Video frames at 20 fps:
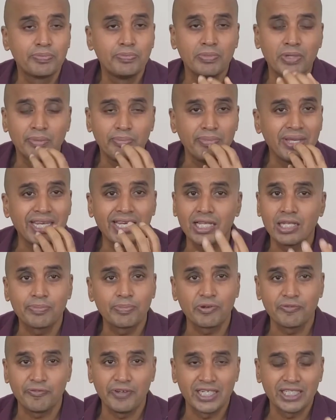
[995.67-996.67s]
medical
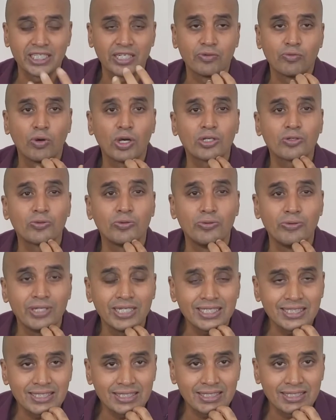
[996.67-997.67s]
profession, what
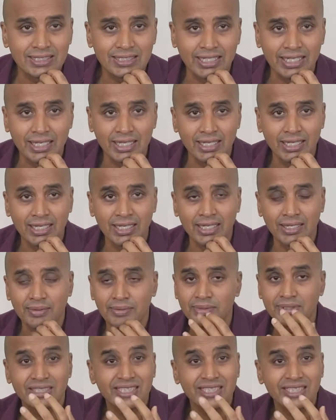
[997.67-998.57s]
risks they